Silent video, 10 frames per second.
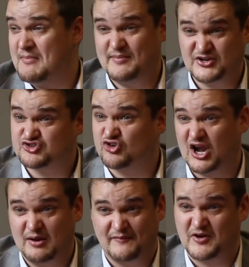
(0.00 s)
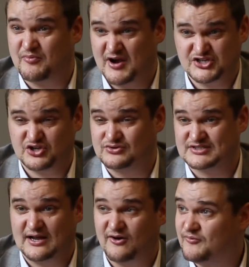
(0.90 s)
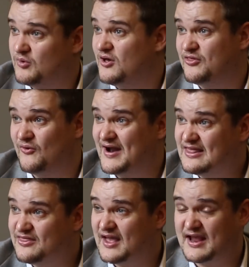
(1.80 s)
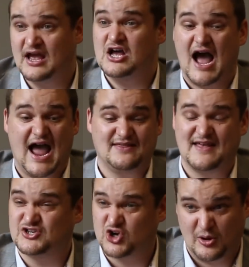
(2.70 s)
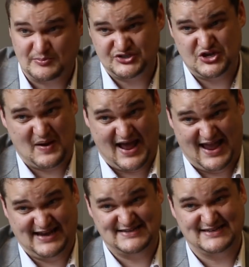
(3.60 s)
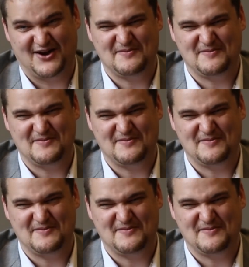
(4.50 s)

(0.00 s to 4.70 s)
maybe struggling with depression or self-worth or anything, hate their jobs, you hate it.